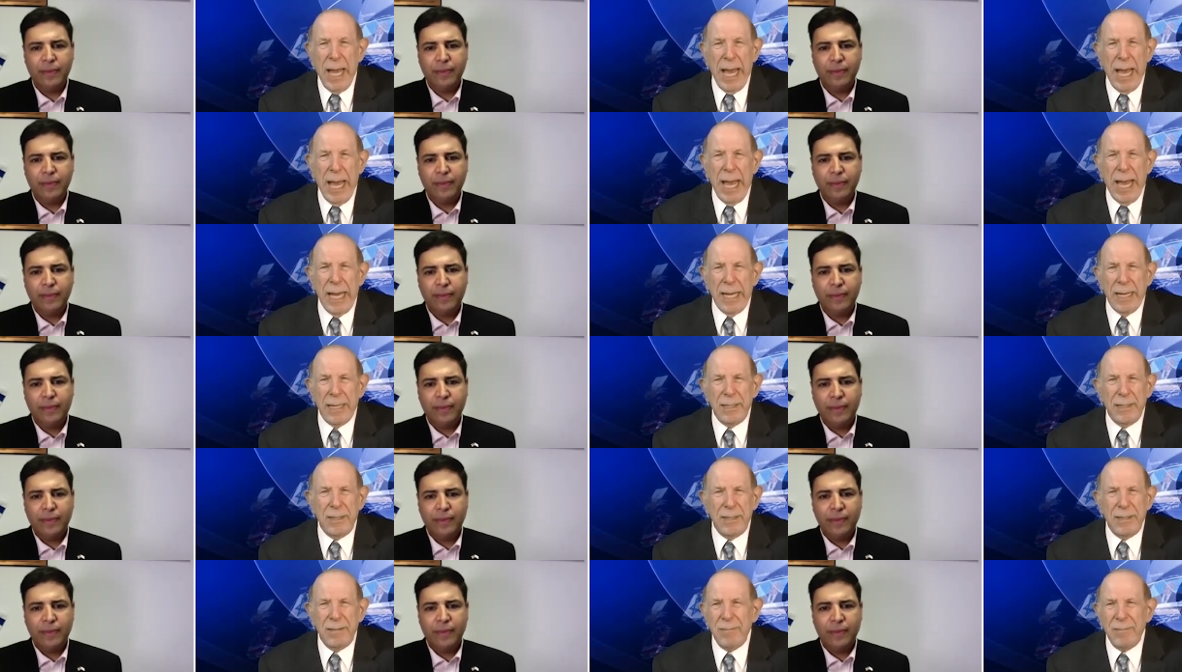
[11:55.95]

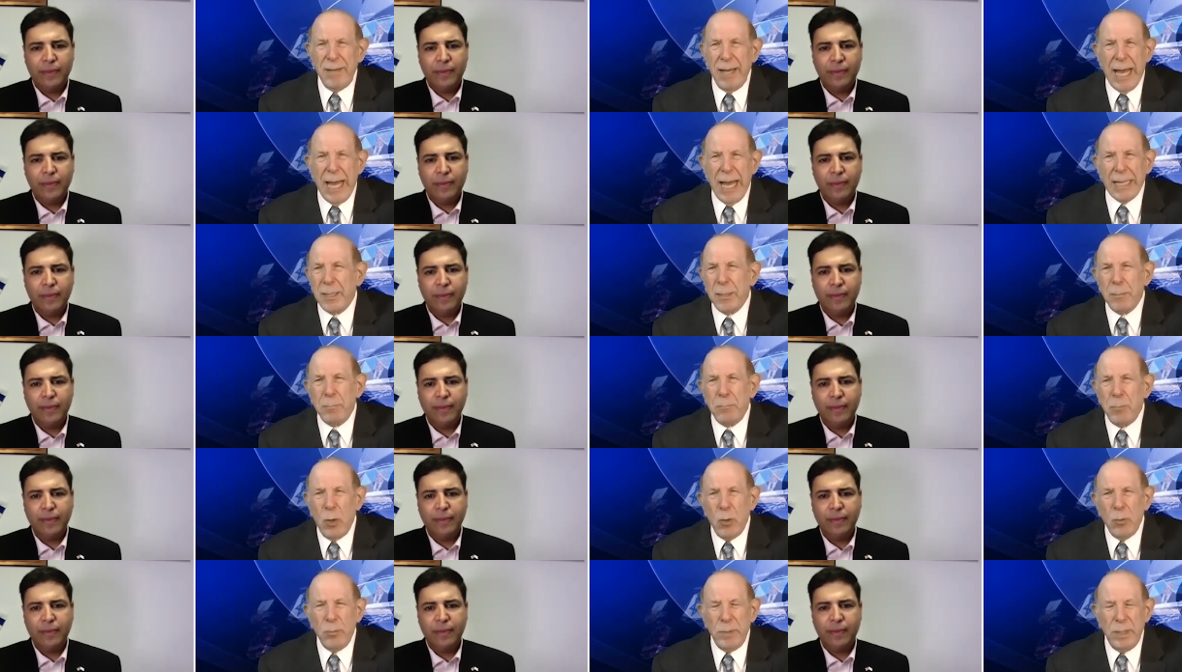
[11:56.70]
Speaker 1: and at the
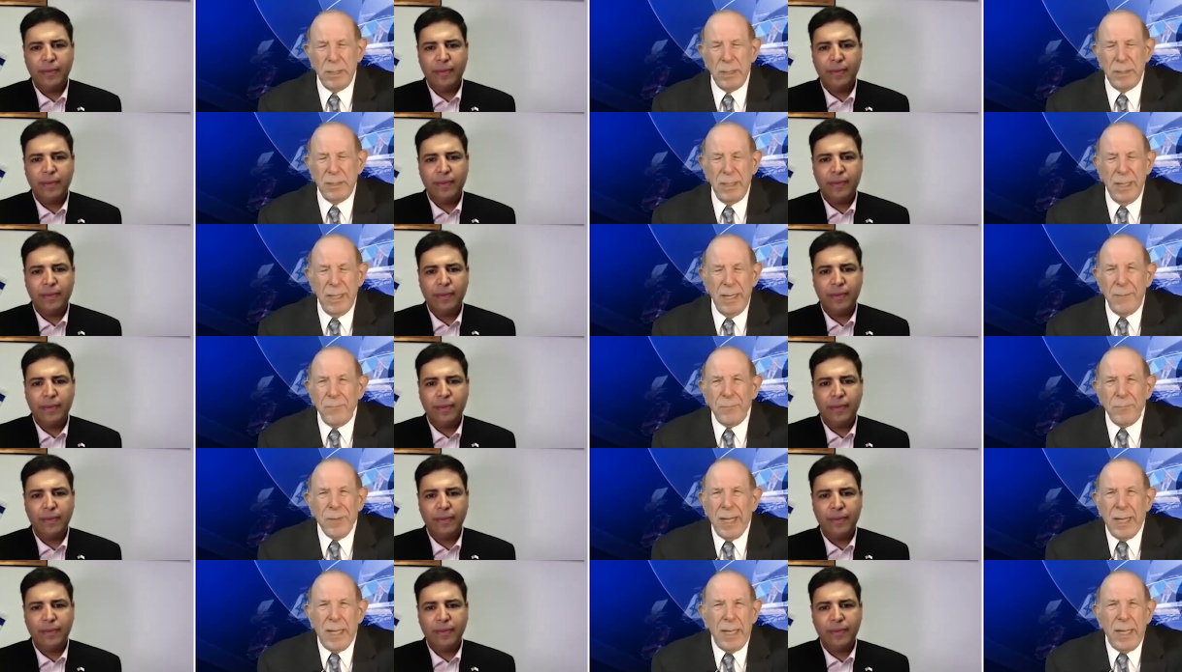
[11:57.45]
moment
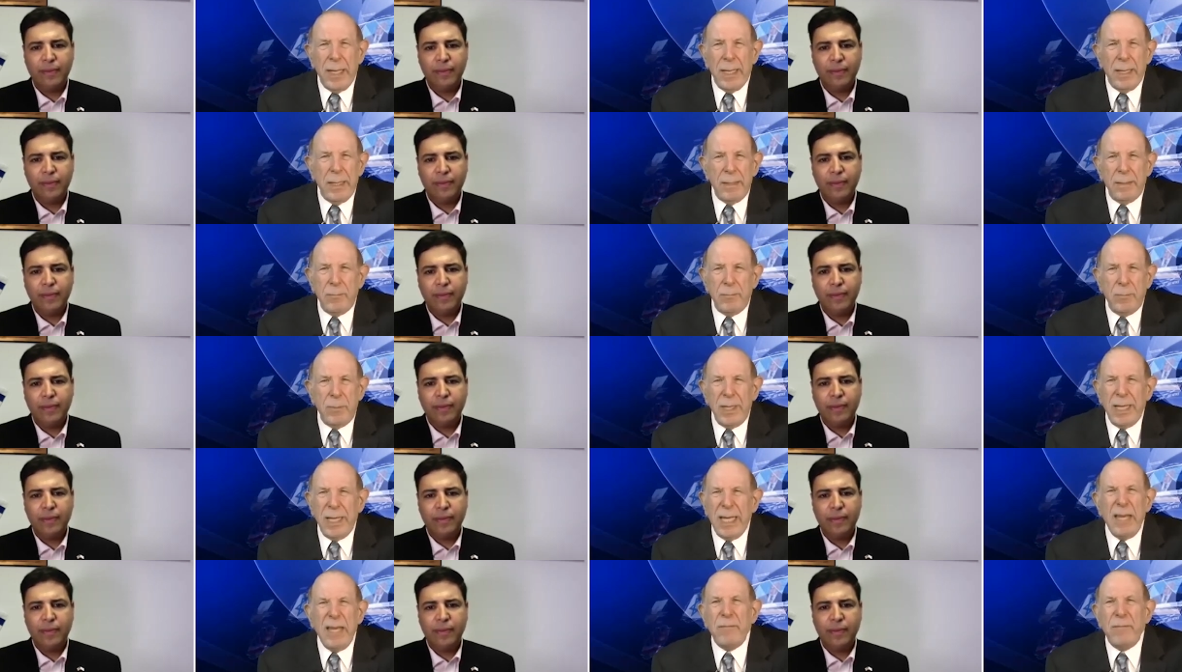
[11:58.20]

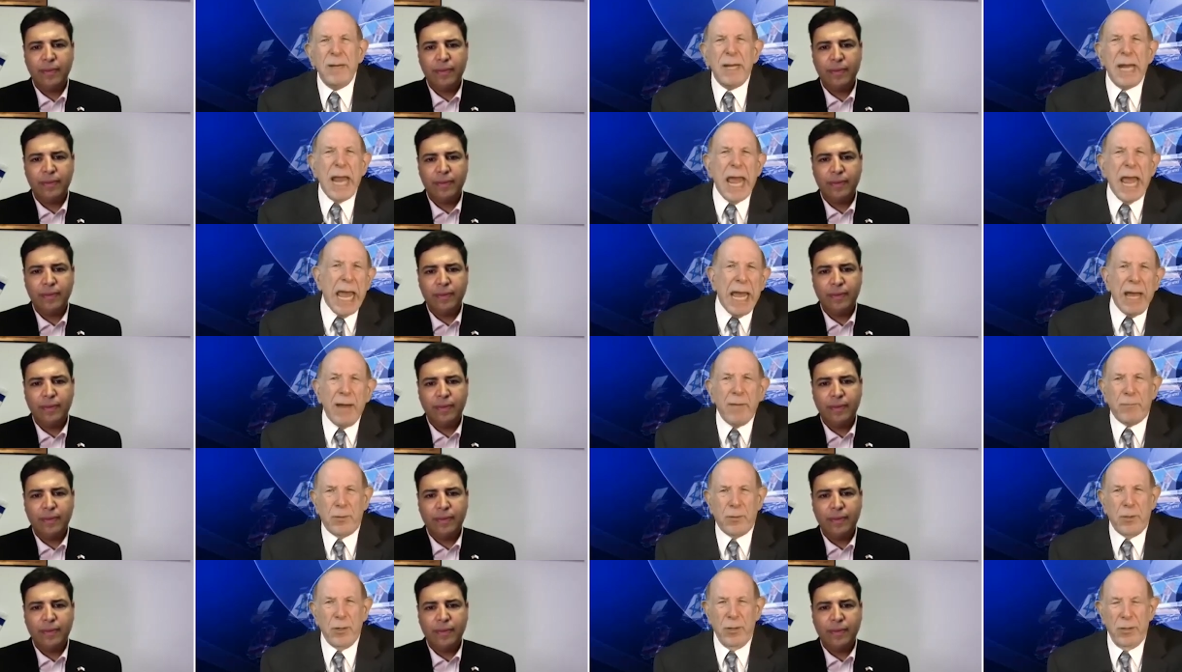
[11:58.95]
even
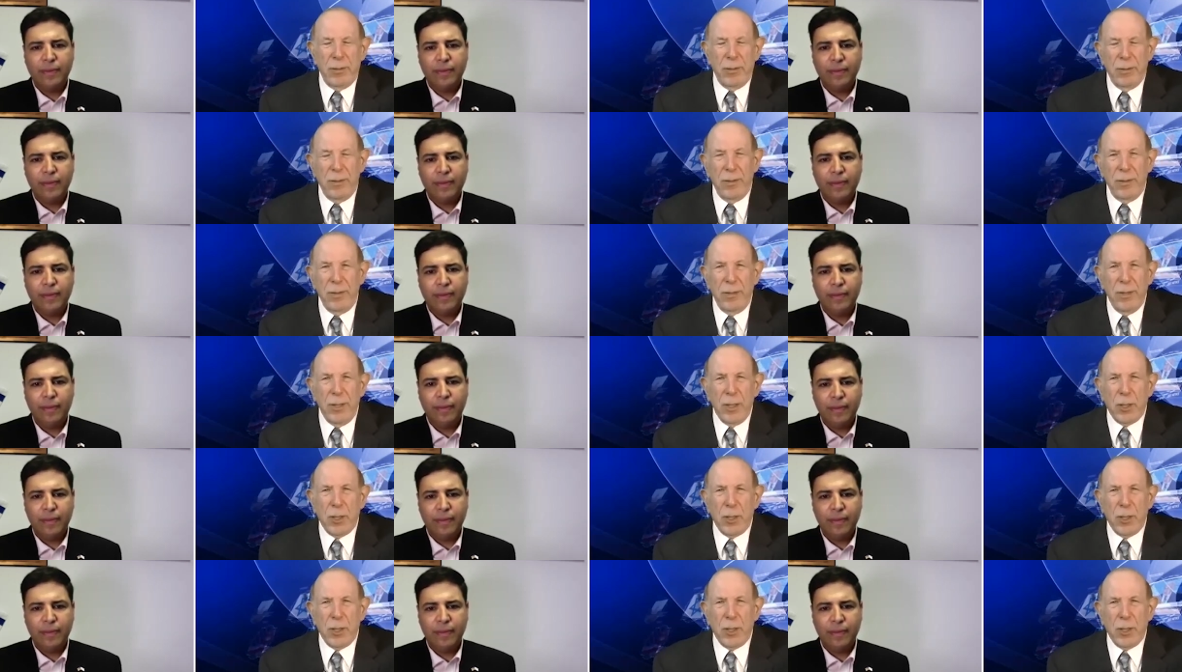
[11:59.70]
after the